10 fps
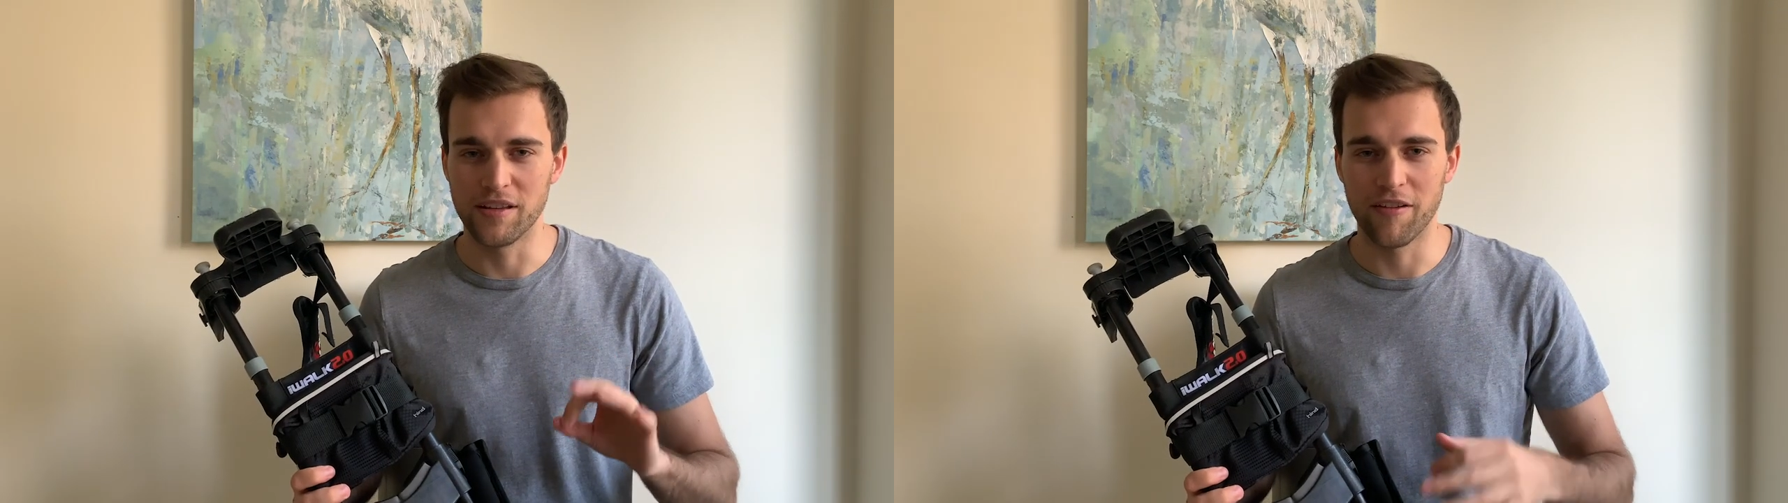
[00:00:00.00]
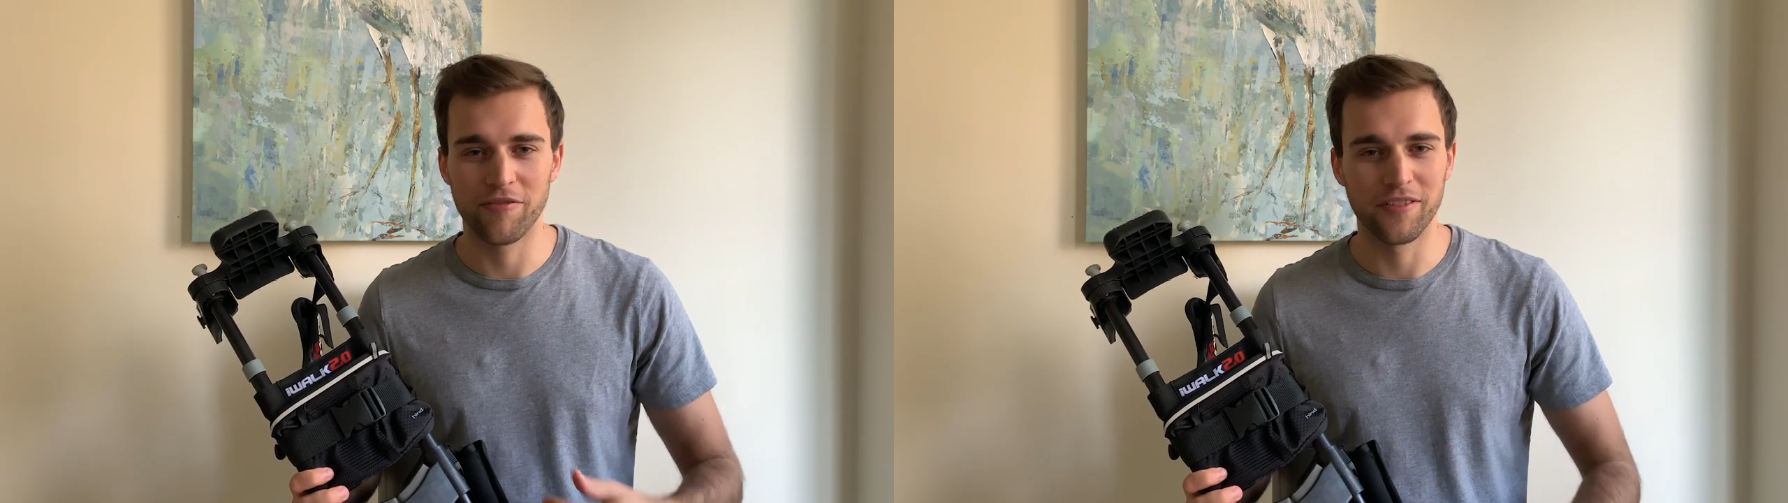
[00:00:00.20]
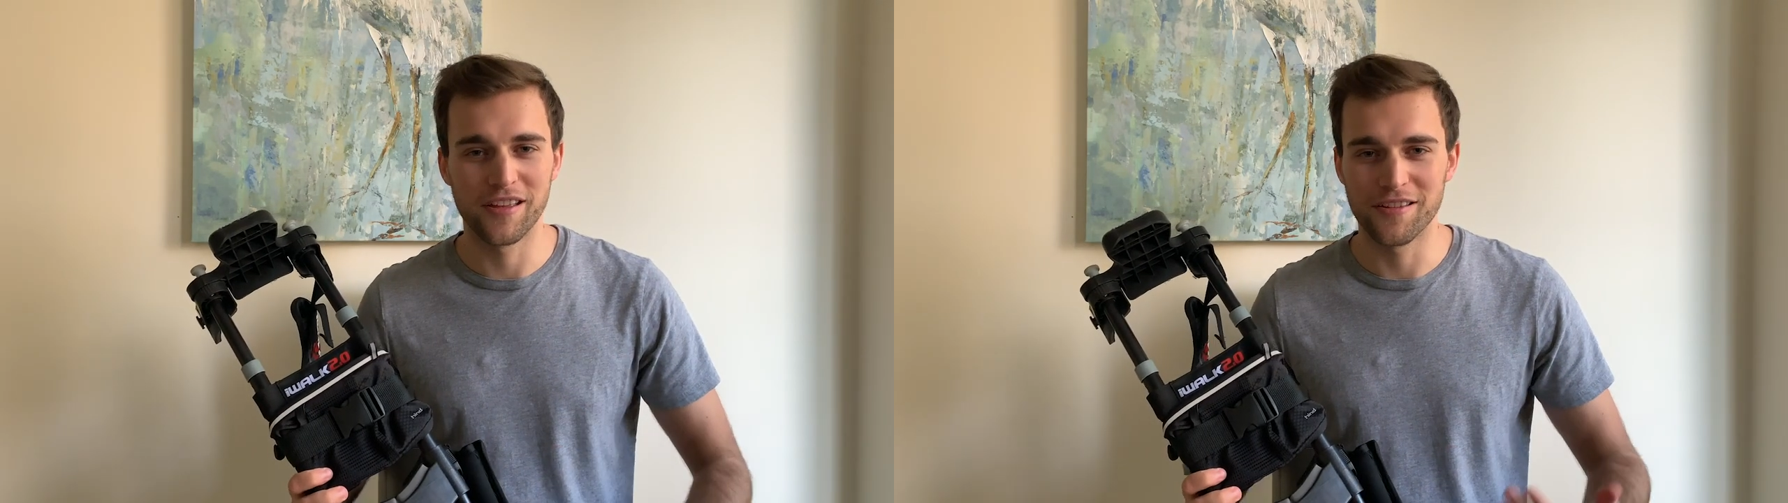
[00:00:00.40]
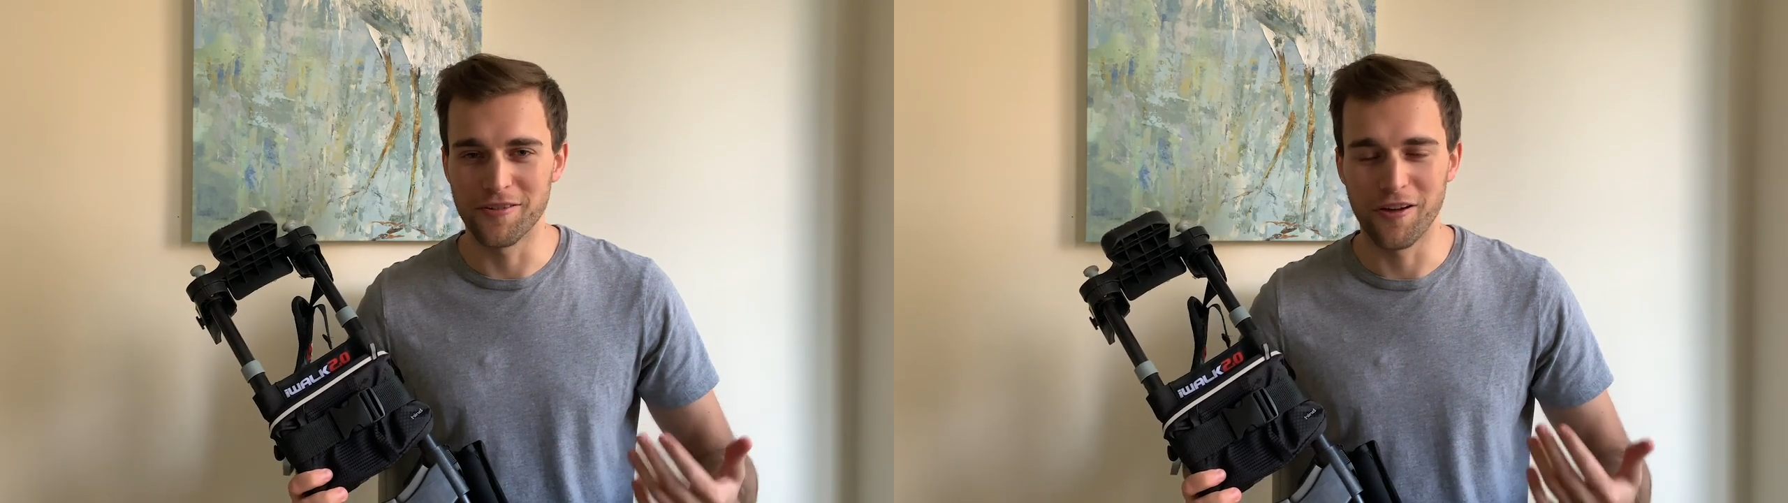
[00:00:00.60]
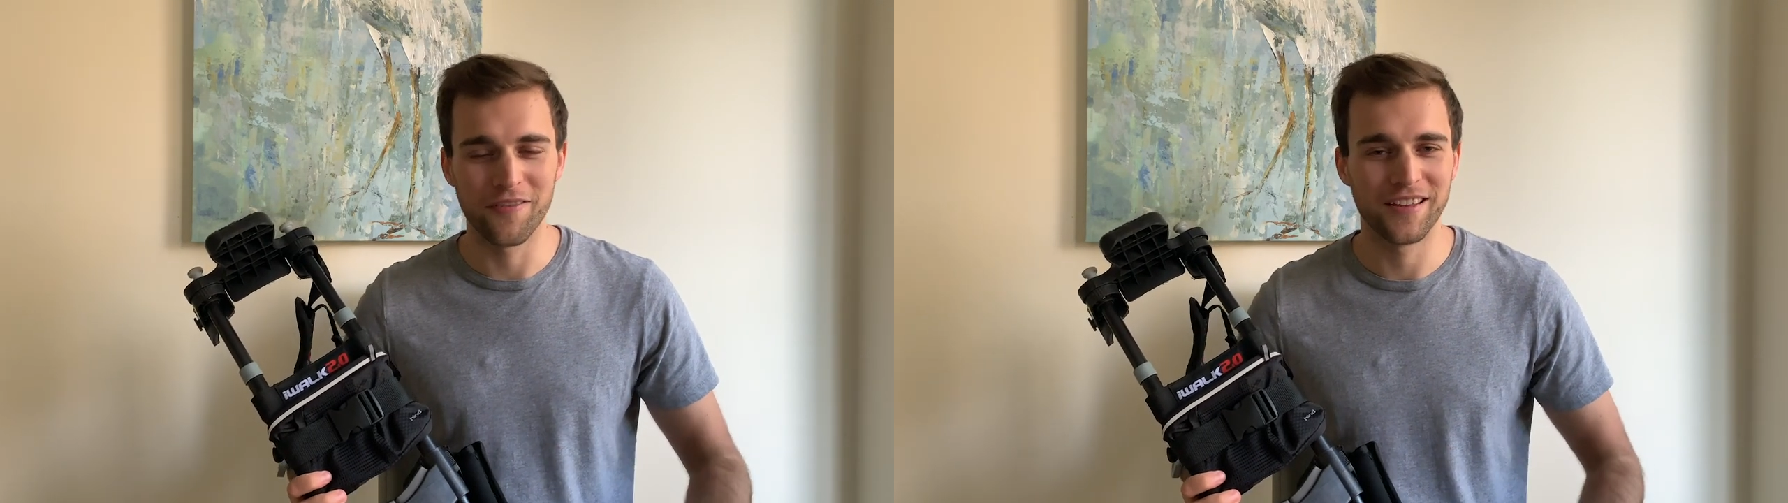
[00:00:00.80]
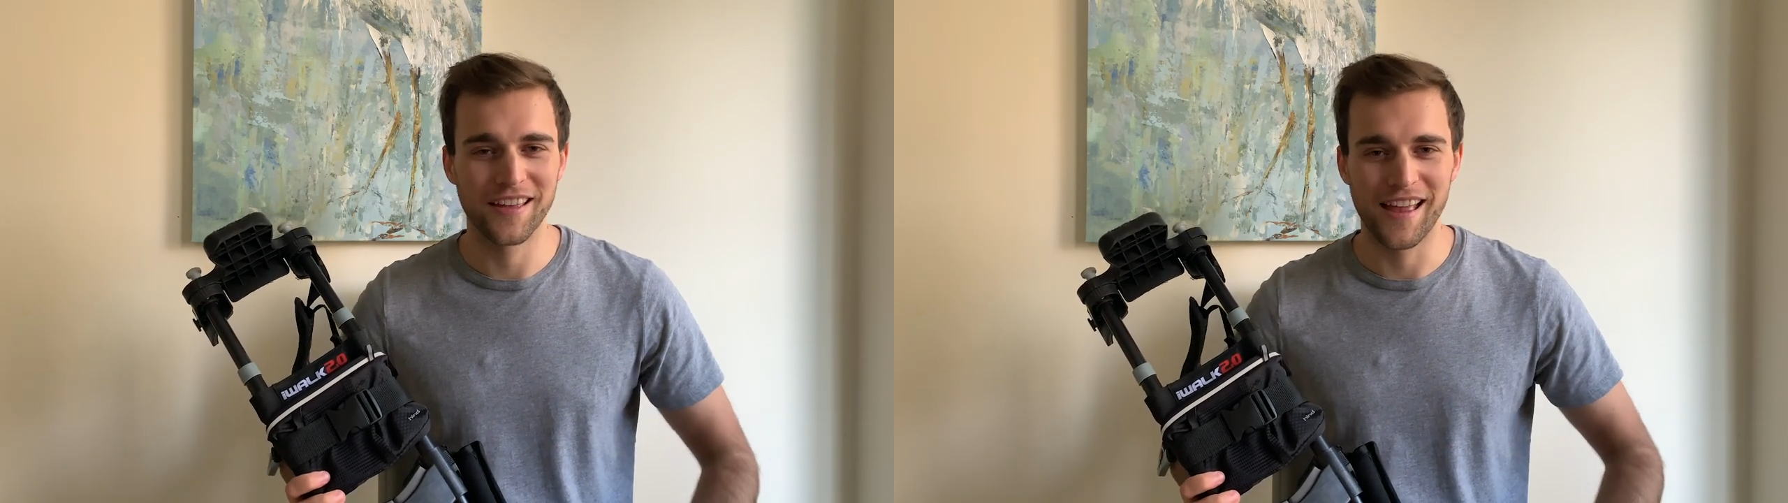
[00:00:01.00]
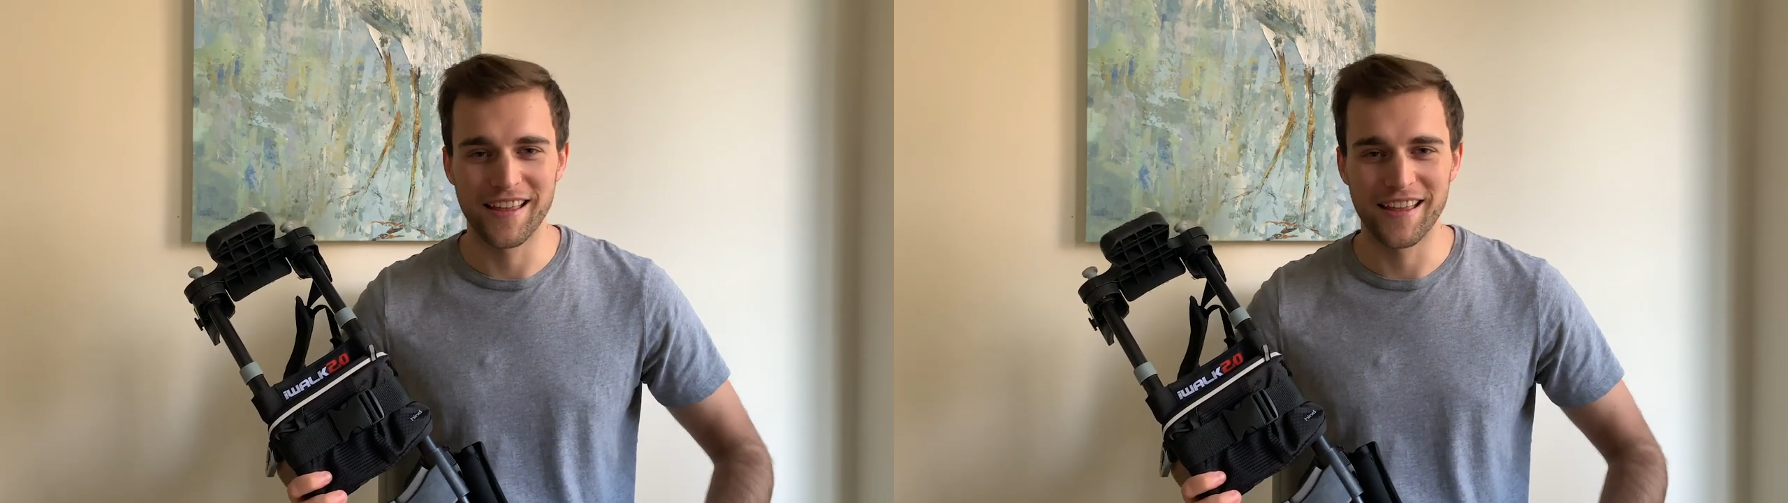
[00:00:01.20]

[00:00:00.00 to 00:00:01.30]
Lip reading: definitely you don't have to get